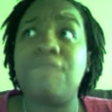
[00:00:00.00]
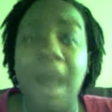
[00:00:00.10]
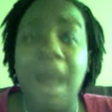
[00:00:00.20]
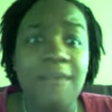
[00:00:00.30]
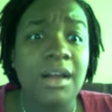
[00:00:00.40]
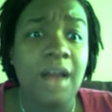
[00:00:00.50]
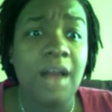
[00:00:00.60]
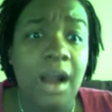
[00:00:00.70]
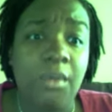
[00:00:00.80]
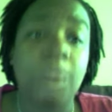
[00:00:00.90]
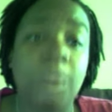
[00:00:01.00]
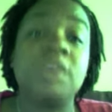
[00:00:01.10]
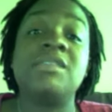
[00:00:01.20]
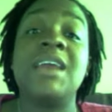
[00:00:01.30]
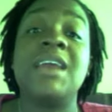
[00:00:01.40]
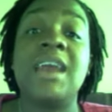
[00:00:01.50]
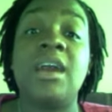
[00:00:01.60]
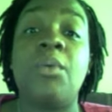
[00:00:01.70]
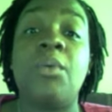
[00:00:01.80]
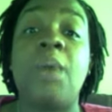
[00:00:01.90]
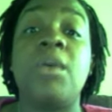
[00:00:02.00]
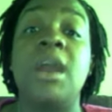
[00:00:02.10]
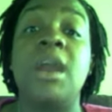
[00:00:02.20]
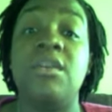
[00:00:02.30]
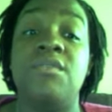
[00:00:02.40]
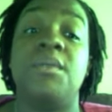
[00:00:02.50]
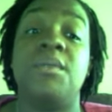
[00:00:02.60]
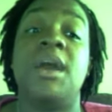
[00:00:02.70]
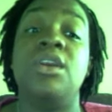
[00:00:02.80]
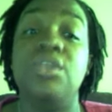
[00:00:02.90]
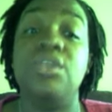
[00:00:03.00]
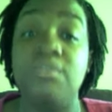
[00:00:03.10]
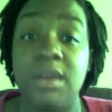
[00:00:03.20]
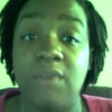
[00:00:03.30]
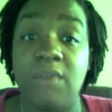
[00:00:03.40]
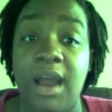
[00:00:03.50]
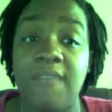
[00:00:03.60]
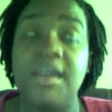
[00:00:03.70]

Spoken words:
5 o'clock, while we're interviewing a new midwife,